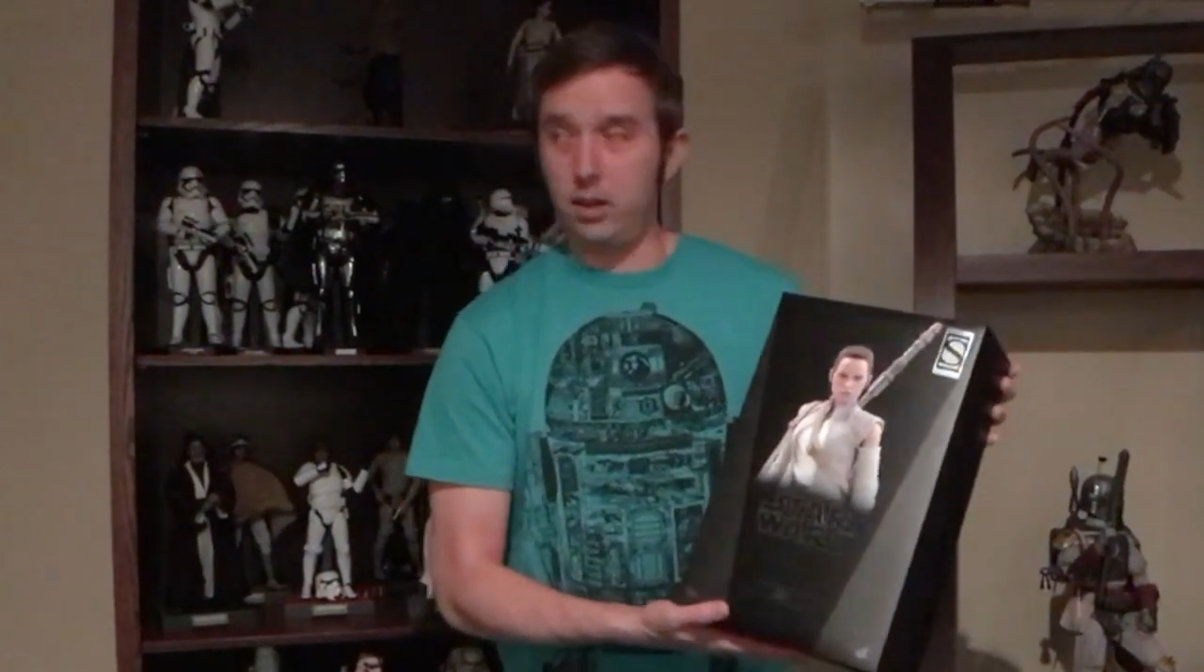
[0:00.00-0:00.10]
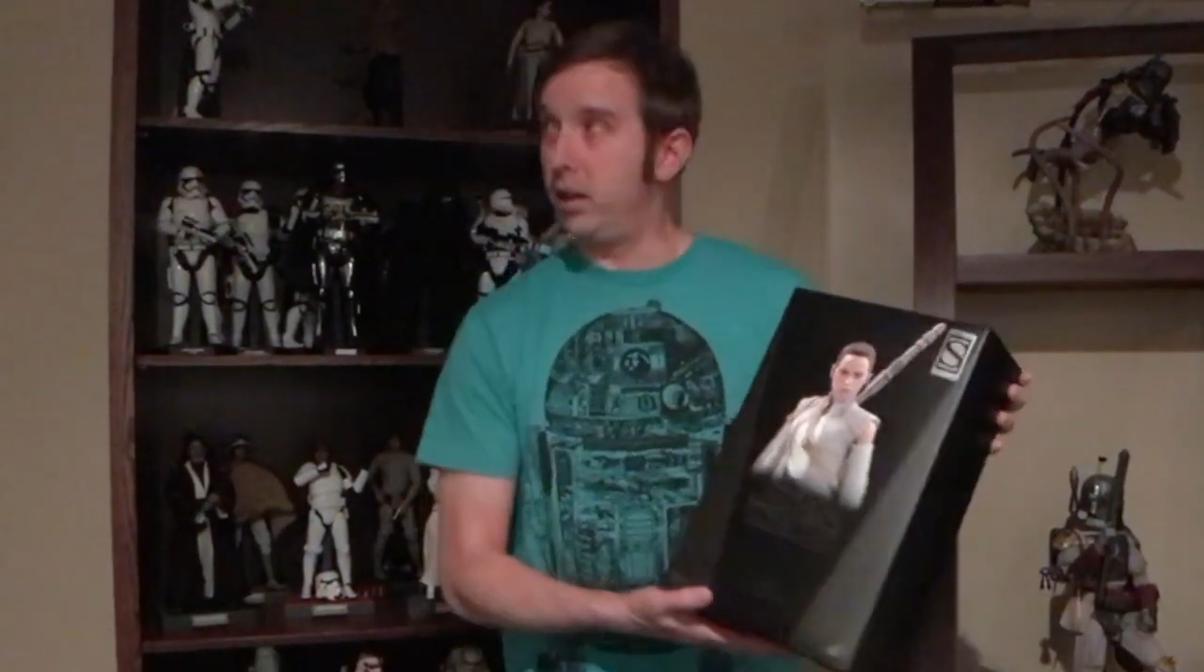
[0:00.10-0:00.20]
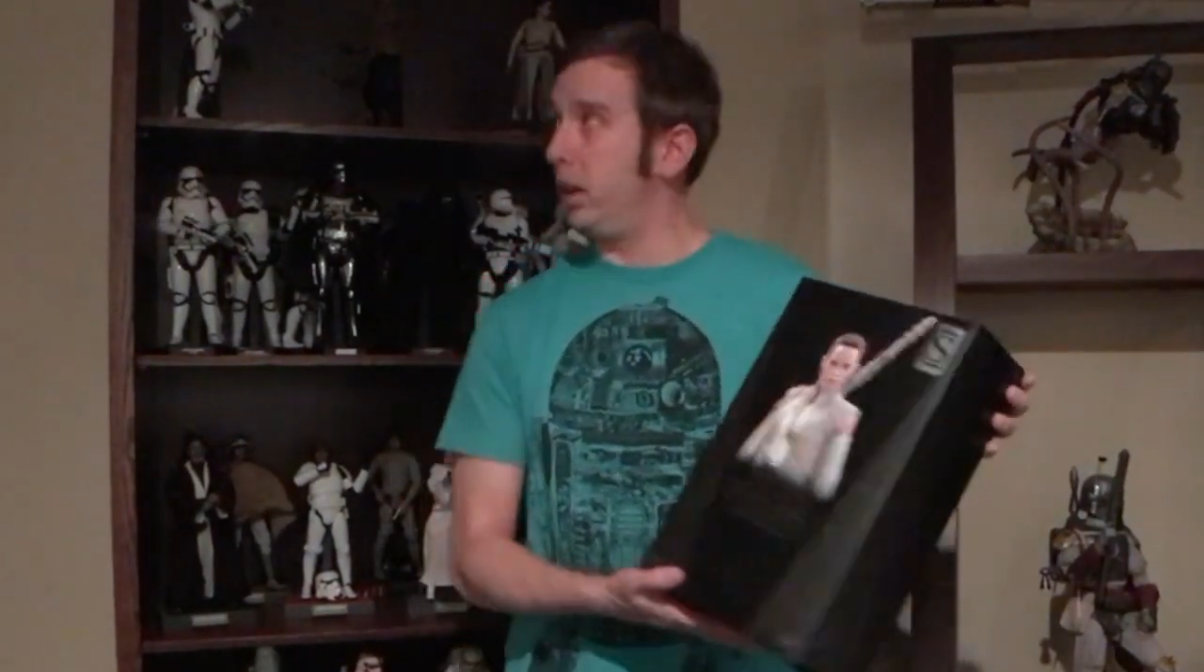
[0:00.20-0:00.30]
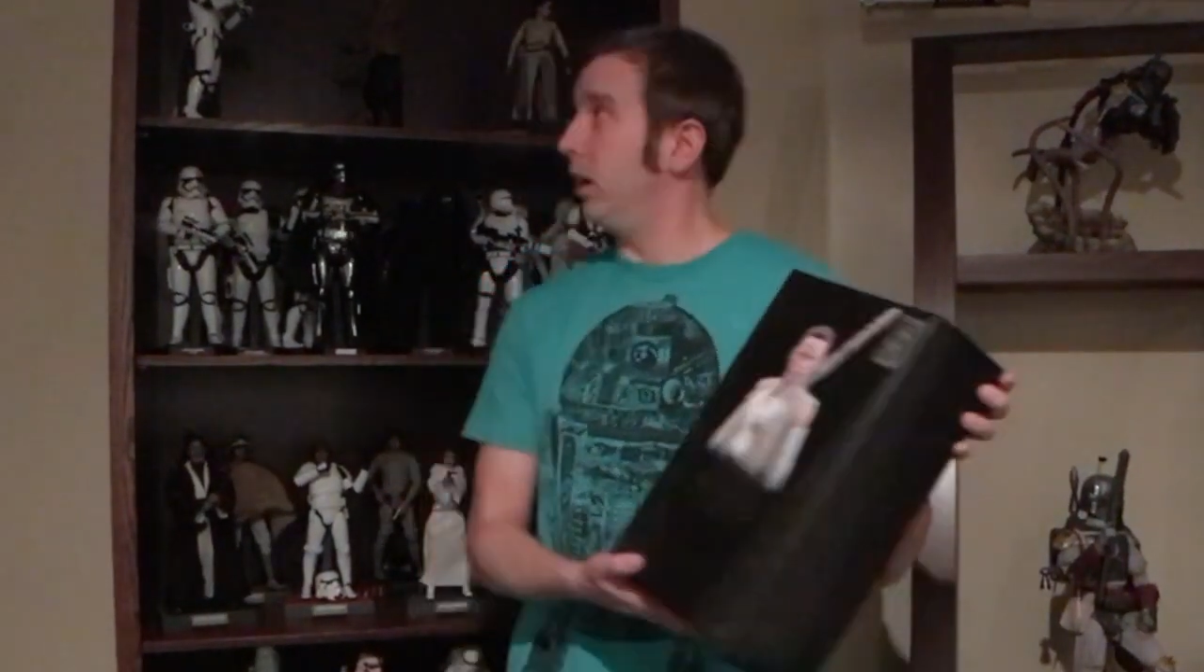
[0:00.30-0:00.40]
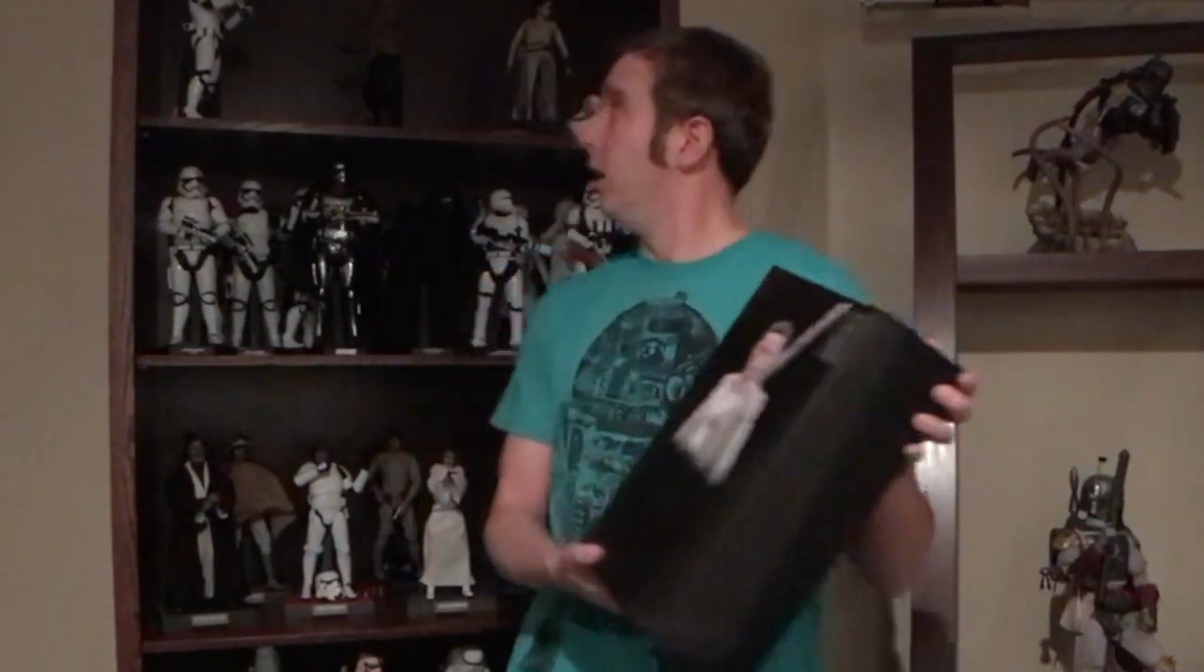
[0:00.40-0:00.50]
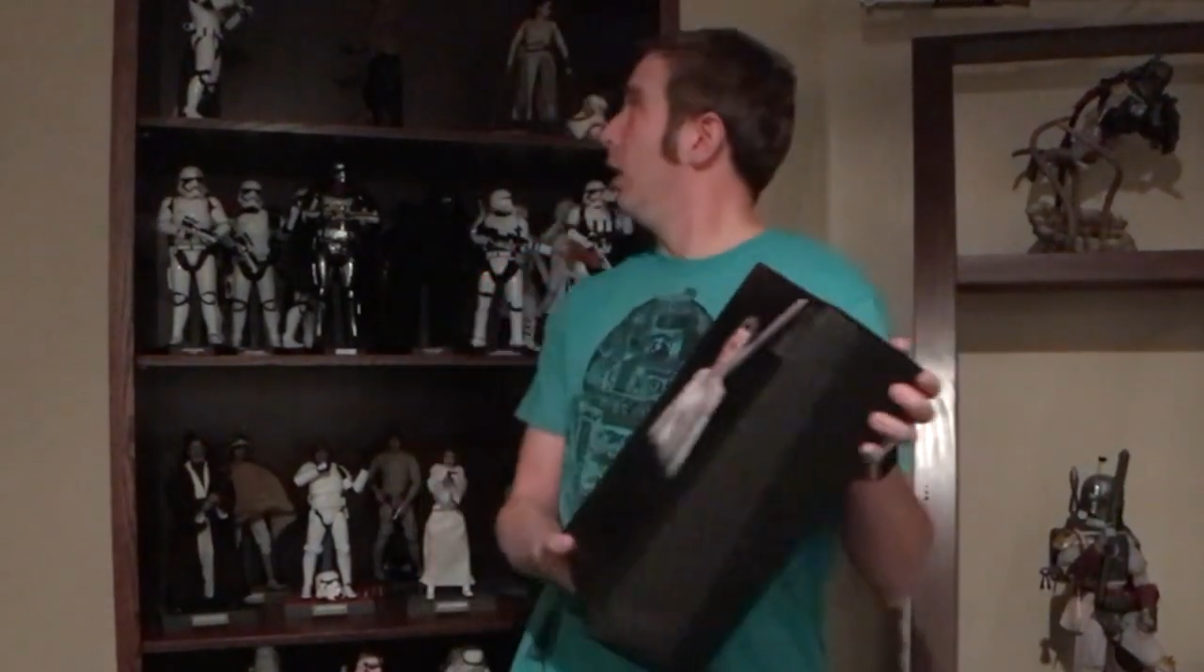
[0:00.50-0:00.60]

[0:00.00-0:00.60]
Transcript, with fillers: the